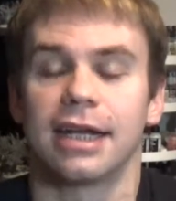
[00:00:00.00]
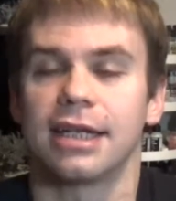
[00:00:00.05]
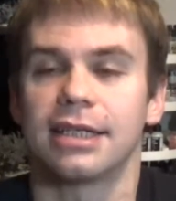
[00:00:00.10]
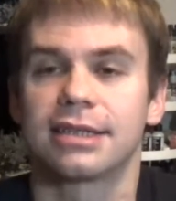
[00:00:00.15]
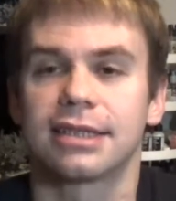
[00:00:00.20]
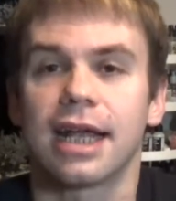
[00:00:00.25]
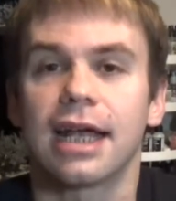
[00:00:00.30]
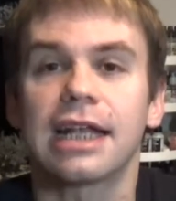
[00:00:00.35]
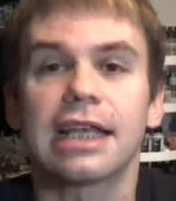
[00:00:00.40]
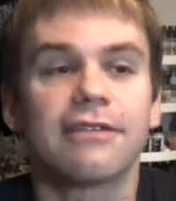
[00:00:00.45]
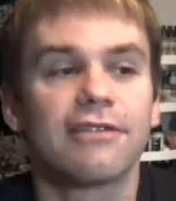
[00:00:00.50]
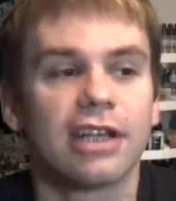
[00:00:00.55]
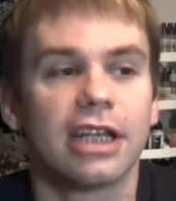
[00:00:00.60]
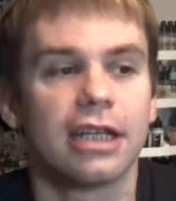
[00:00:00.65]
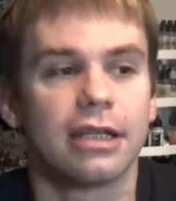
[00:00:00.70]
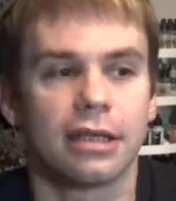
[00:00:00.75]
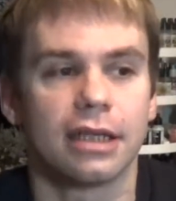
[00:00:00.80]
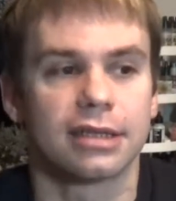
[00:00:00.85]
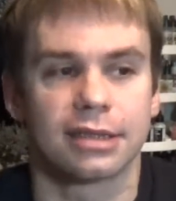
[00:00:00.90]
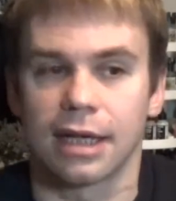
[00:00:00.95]
it's not
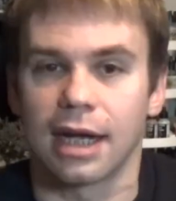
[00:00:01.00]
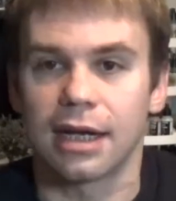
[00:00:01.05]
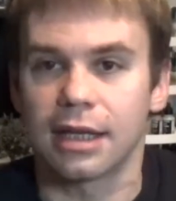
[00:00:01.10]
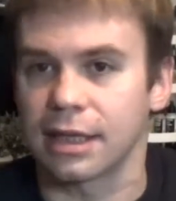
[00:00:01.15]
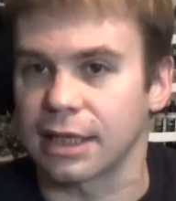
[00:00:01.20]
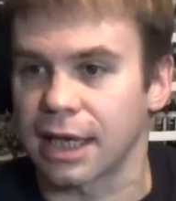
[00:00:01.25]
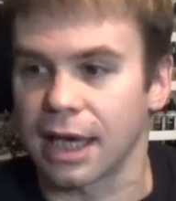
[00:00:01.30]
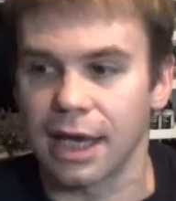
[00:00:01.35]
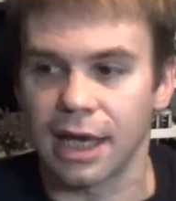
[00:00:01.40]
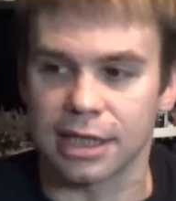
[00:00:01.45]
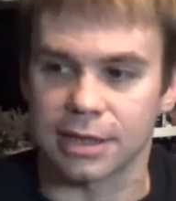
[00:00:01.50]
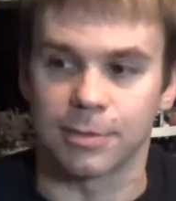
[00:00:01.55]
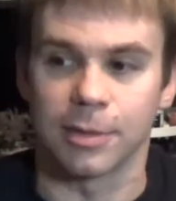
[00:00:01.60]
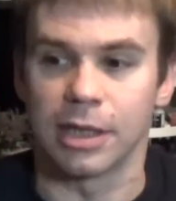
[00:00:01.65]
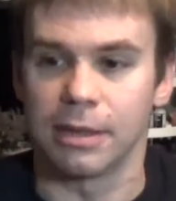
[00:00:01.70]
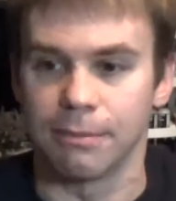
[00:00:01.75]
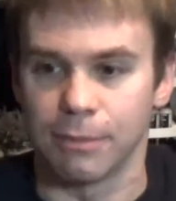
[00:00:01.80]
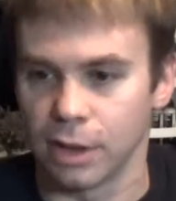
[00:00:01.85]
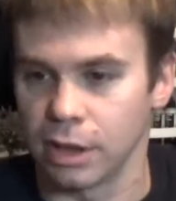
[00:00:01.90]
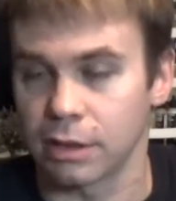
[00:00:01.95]
in the Chaos
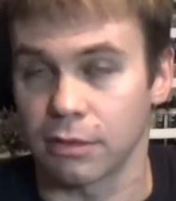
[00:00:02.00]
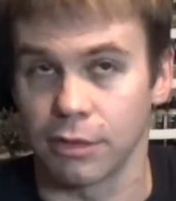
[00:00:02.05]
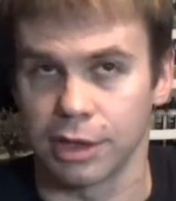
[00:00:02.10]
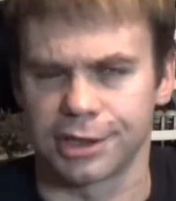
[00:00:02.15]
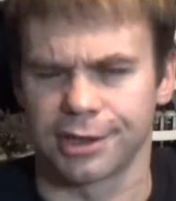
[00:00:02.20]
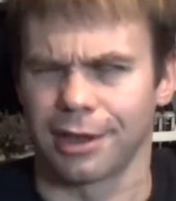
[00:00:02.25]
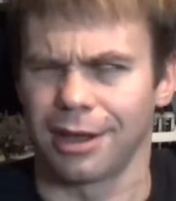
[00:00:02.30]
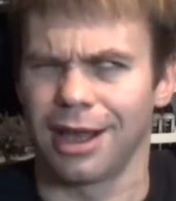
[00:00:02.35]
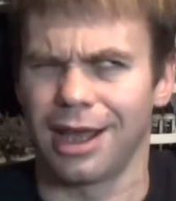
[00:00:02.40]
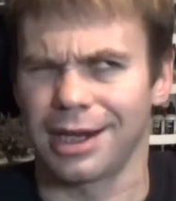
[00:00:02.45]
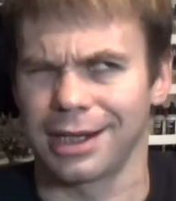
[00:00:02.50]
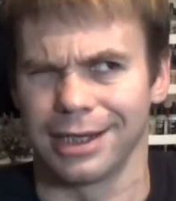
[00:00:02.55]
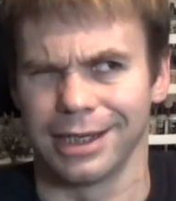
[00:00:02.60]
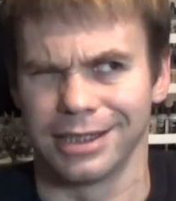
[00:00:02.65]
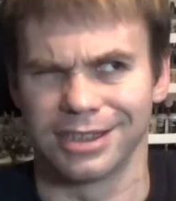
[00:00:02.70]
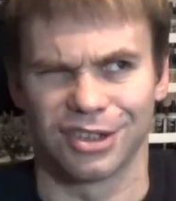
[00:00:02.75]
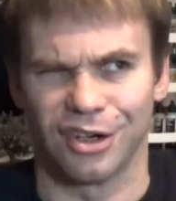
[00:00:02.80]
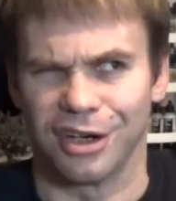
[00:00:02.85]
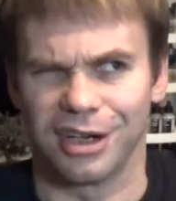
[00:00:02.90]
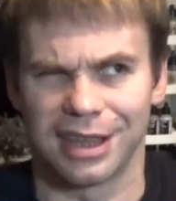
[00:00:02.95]
Marine book, which a lot of
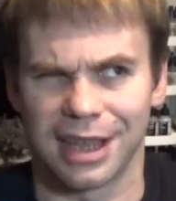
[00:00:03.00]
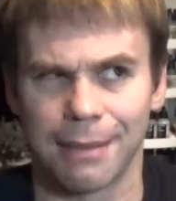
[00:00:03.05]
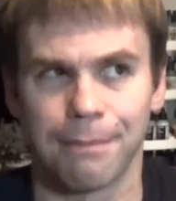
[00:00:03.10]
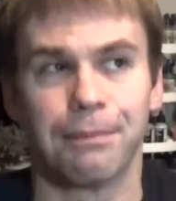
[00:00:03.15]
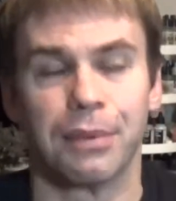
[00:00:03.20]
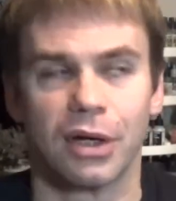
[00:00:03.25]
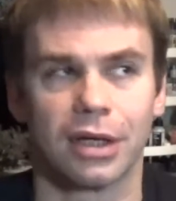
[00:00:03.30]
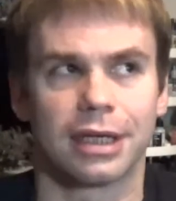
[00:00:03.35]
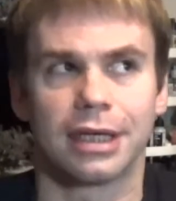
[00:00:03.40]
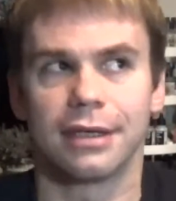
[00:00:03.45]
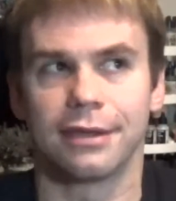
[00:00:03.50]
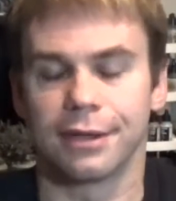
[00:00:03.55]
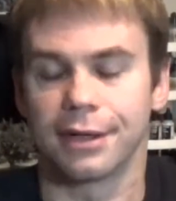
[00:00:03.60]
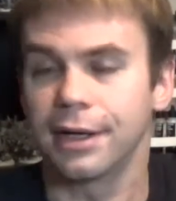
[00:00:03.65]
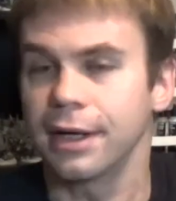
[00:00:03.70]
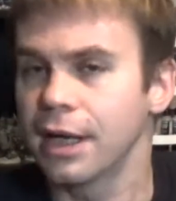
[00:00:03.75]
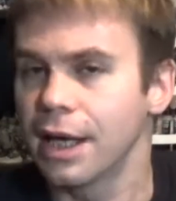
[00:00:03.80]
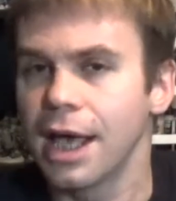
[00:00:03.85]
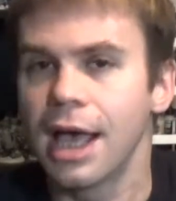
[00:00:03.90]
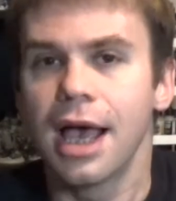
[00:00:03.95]
guns aren't in that book either.